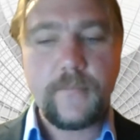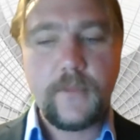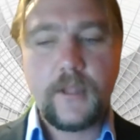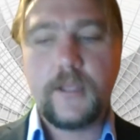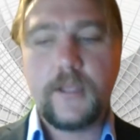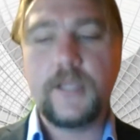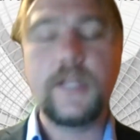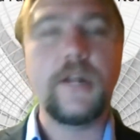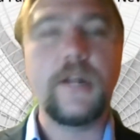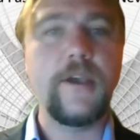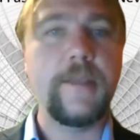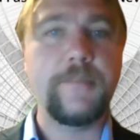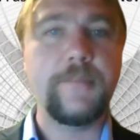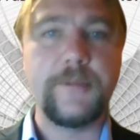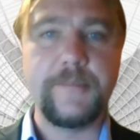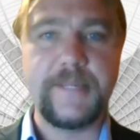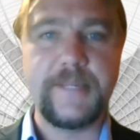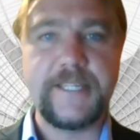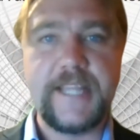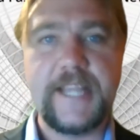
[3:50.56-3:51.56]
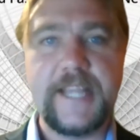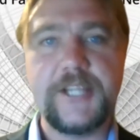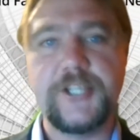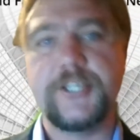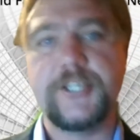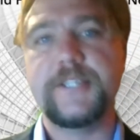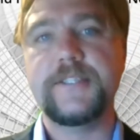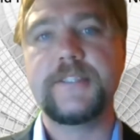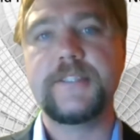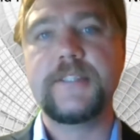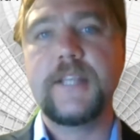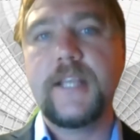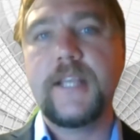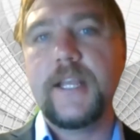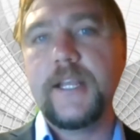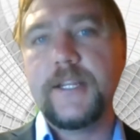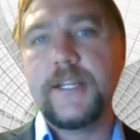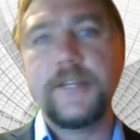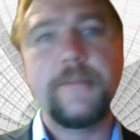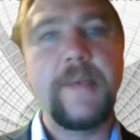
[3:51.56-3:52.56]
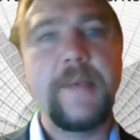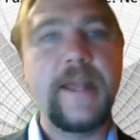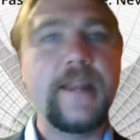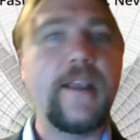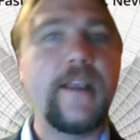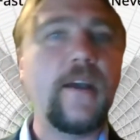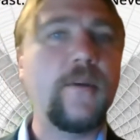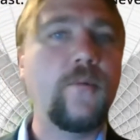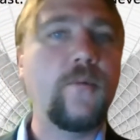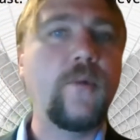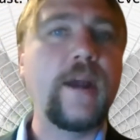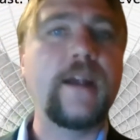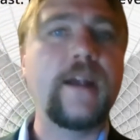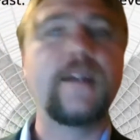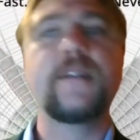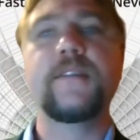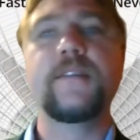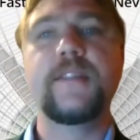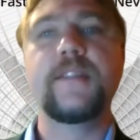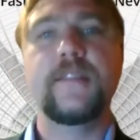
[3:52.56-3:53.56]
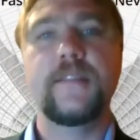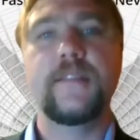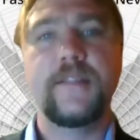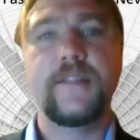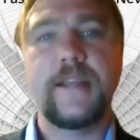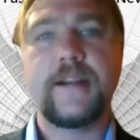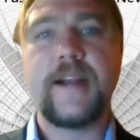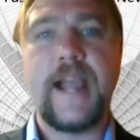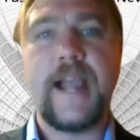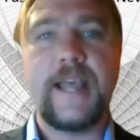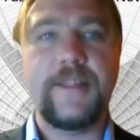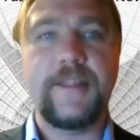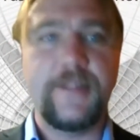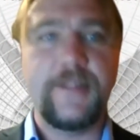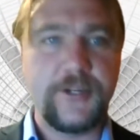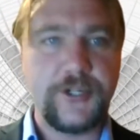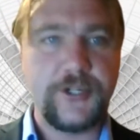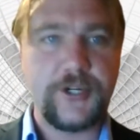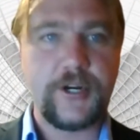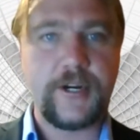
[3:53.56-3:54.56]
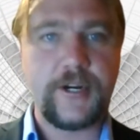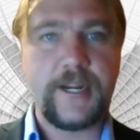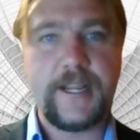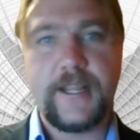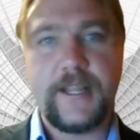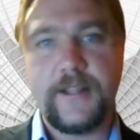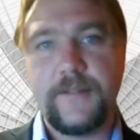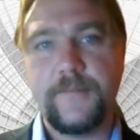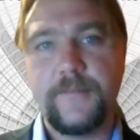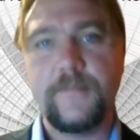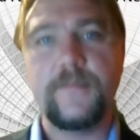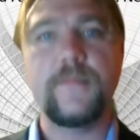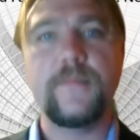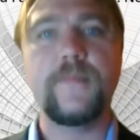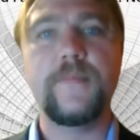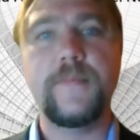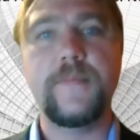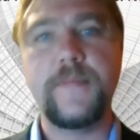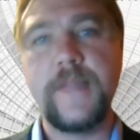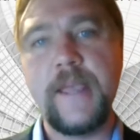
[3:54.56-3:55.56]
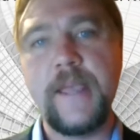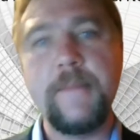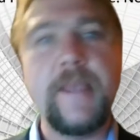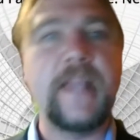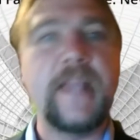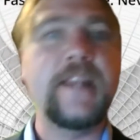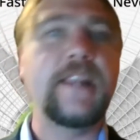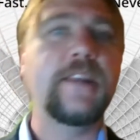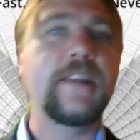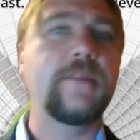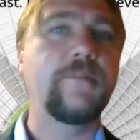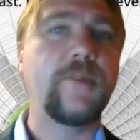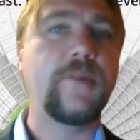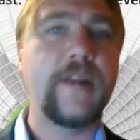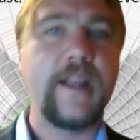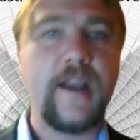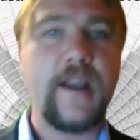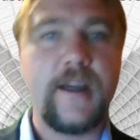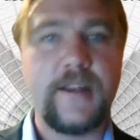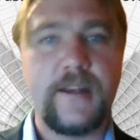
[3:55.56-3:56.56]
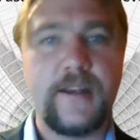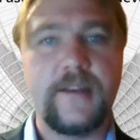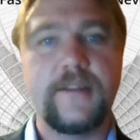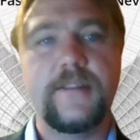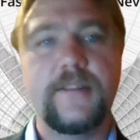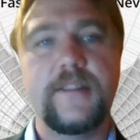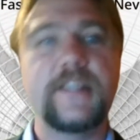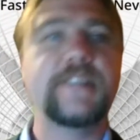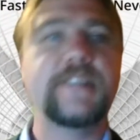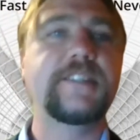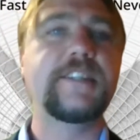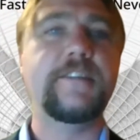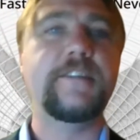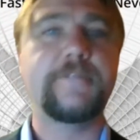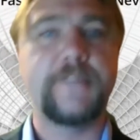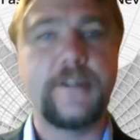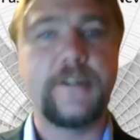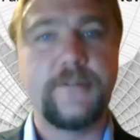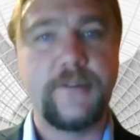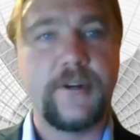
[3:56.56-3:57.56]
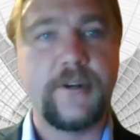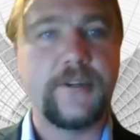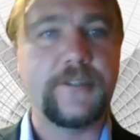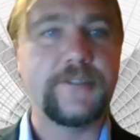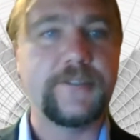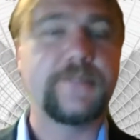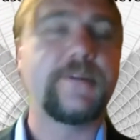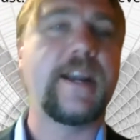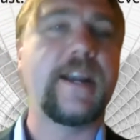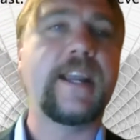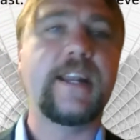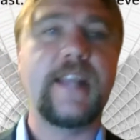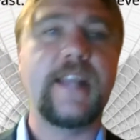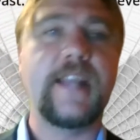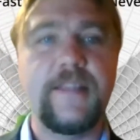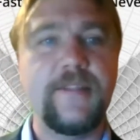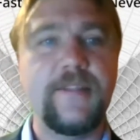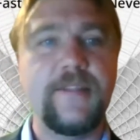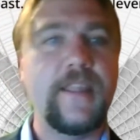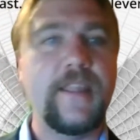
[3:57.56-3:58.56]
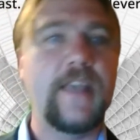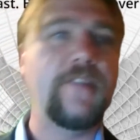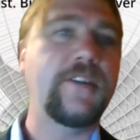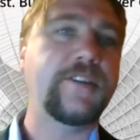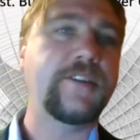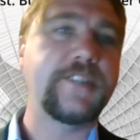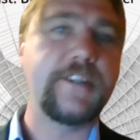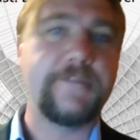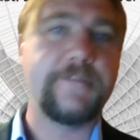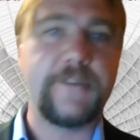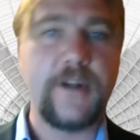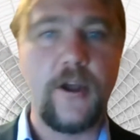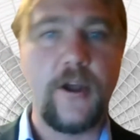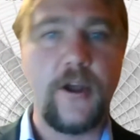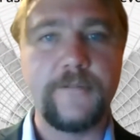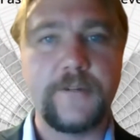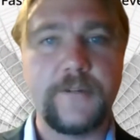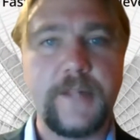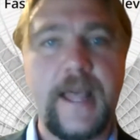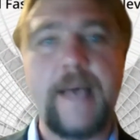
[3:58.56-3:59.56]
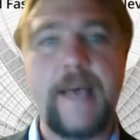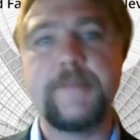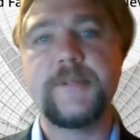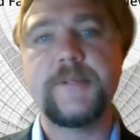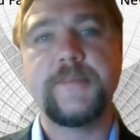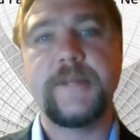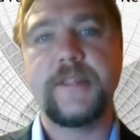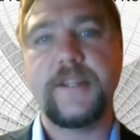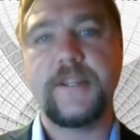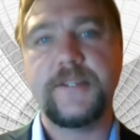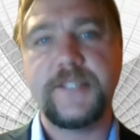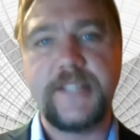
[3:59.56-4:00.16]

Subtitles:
implementations. Depending on where they're at in the journey, they may need to bring on these different roles, right? And there's different overlaps, but there's